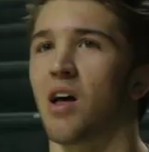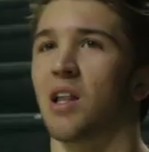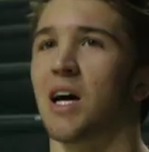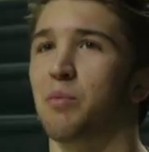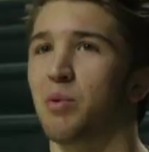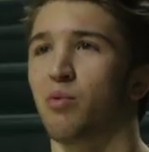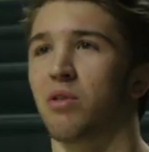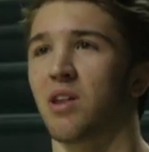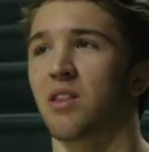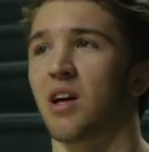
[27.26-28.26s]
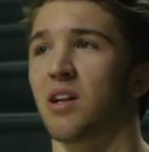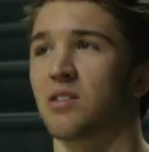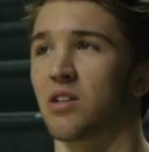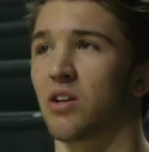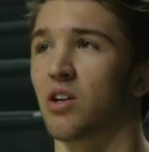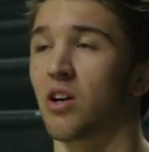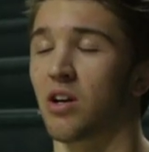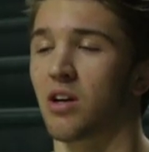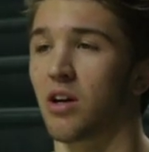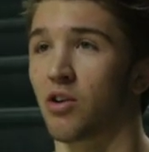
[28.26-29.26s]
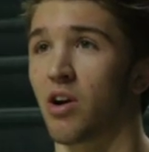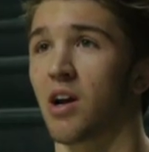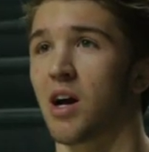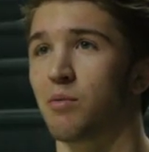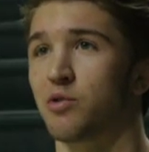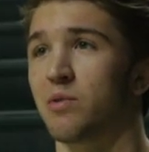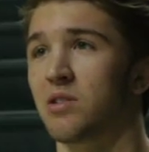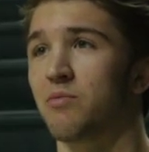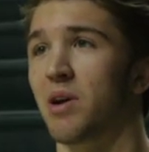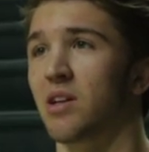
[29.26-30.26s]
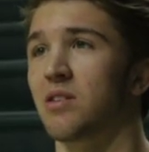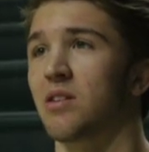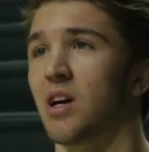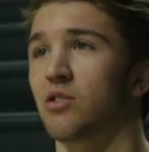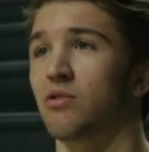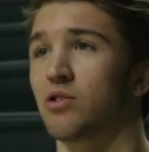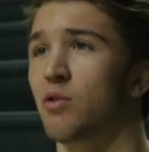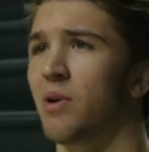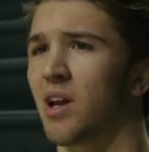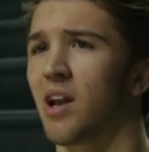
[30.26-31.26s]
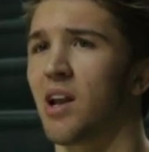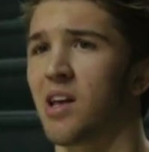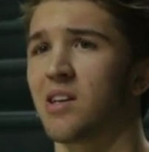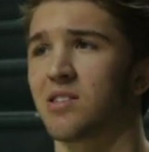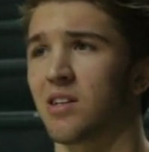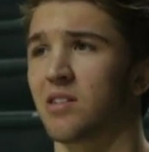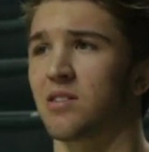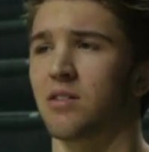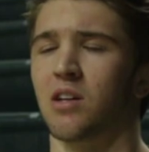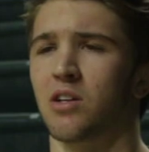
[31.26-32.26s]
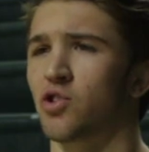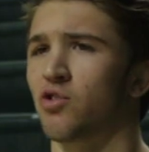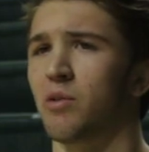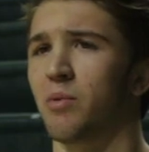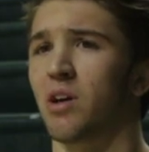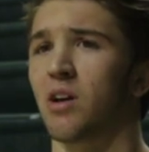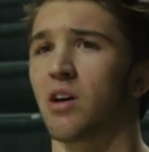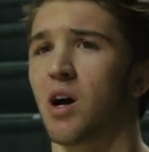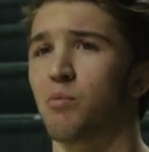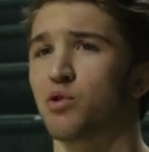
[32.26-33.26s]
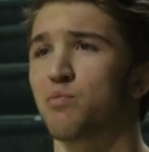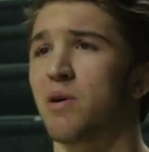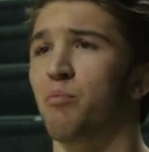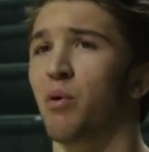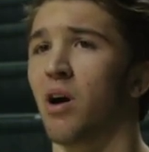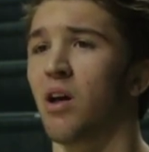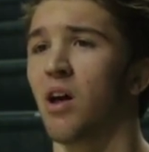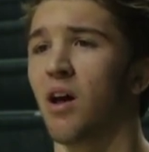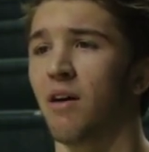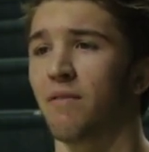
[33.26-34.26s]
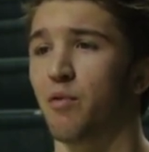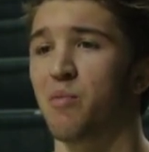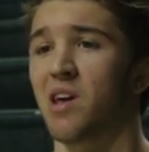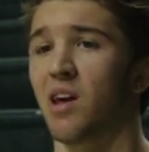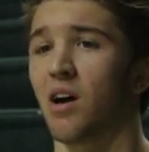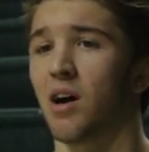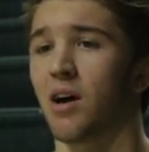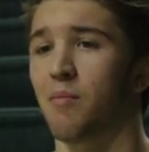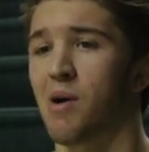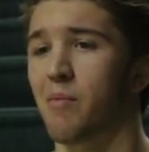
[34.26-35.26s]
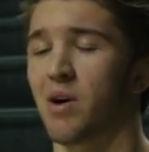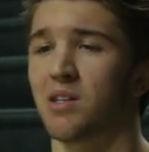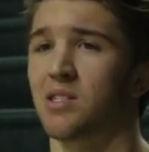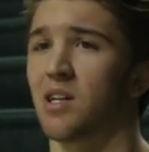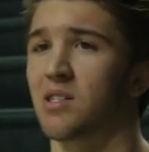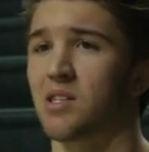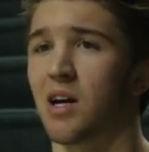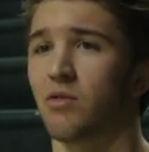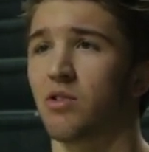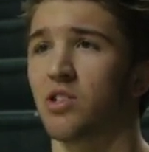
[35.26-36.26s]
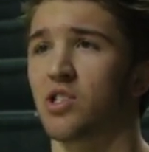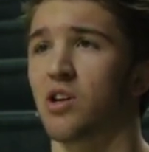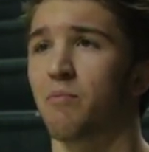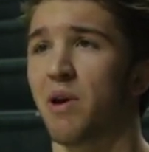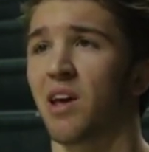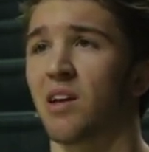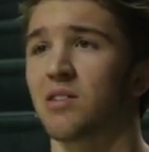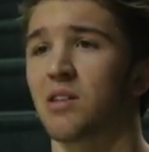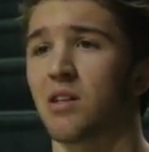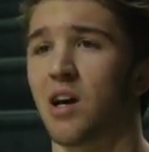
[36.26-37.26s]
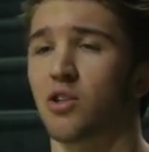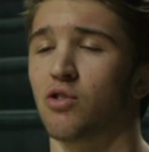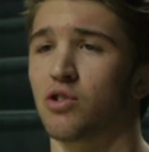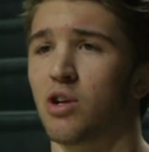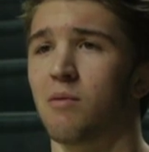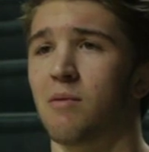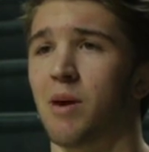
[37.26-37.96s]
A lot of people think that it's a good, a great accomplishment to make it to the national tournament, and it is, and it's an extremely good accomplishment. But for me, uh, my mindset's not really just on making it to the national tournament.